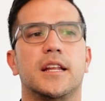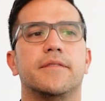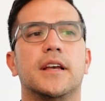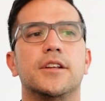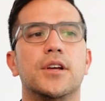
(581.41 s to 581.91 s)

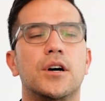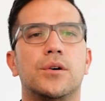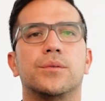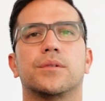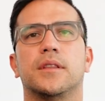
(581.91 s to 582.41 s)
if they
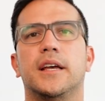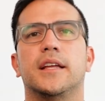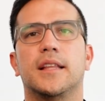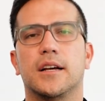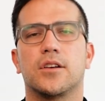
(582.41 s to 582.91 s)
don't,
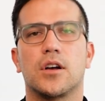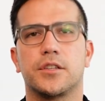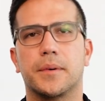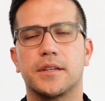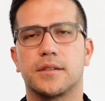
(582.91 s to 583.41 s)
then that
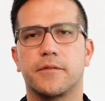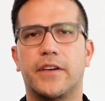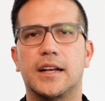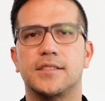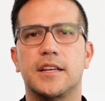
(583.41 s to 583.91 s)
cocci
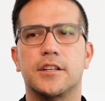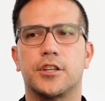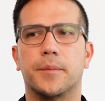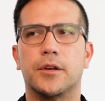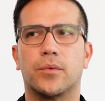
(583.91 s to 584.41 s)
vaccine is
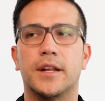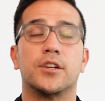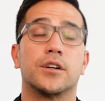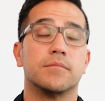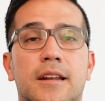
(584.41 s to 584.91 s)
going to be rendered